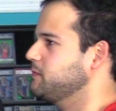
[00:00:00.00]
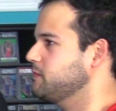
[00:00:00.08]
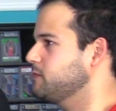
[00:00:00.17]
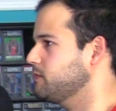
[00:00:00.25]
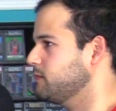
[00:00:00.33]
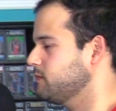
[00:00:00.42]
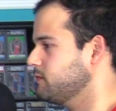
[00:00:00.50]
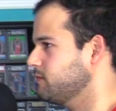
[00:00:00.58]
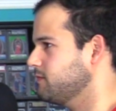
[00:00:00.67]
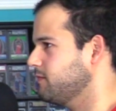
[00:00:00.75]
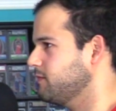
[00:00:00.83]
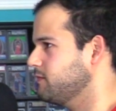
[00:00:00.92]

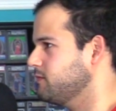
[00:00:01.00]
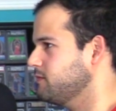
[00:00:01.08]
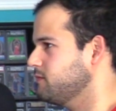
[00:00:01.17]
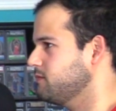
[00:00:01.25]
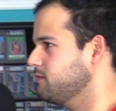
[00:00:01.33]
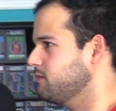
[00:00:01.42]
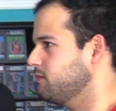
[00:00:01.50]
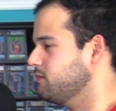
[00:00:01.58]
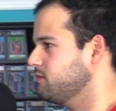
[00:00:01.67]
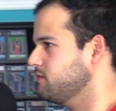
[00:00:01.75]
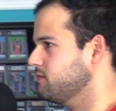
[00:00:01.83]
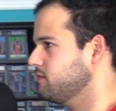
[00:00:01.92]

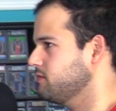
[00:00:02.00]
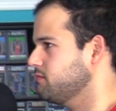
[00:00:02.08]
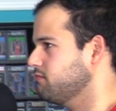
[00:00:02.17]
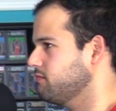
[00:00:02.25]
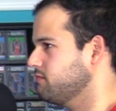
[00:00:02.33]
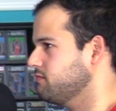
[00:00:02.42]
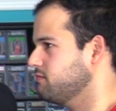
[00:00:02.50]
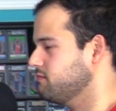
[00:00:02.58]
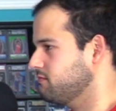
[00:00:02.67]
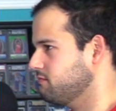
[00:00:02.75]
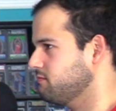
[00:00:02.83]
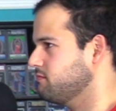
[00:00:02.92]

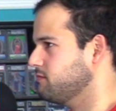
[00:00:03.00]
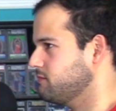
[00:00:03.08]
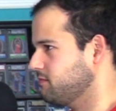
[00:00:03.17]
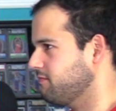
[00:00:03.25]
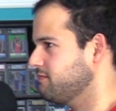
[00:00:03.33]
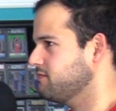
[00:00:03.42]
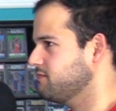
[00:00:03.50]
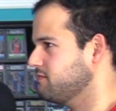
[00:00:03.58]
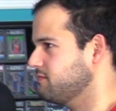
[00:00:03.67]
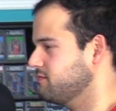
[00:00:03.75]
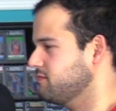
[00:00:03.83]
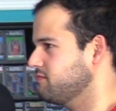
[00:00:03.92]

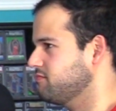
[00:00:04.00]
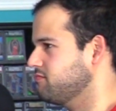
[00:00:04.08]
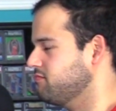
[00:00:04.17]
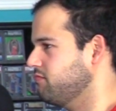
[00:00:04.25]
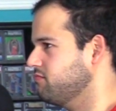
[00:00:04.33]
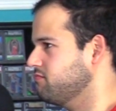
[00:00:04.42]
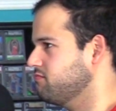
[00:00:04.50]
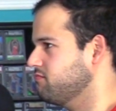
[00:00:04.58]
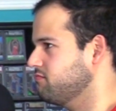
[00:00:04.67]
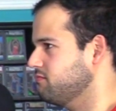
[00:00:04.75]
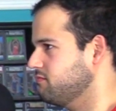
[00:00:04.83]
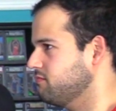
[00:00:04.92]

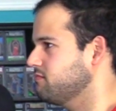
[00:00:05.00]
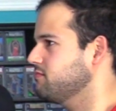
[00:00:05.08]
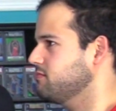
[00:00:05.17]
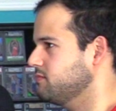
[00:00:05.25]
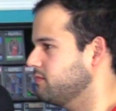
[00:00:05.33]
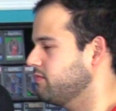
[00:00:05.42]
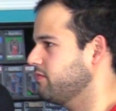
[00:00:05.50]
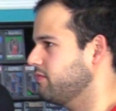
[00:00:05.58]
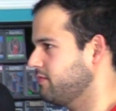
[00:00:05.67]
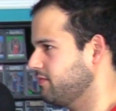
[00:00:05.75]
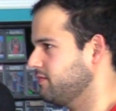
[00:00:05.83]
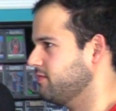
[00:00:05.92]

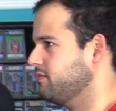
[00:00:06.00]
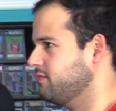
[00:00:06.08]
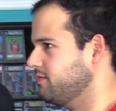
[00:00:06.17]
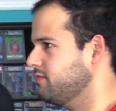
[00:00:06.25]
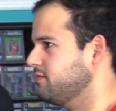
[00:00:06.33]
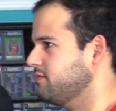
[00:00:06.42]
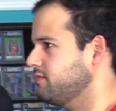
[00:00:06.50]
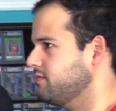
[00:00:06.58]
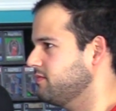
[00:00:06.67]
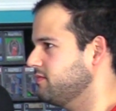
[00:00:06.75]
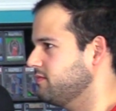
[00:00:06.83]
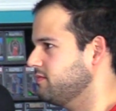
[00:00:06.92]

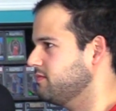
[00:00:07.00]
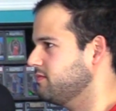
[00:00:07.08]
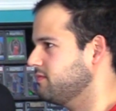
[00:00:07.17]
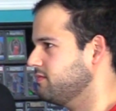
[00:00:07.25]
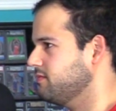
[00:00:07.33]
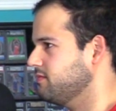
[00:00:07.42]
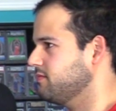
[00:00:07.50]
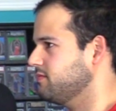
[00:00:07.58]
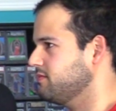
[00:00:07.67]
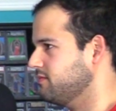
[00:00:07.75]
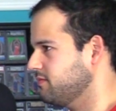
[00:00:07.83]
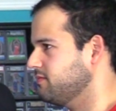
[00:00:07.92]
(silent)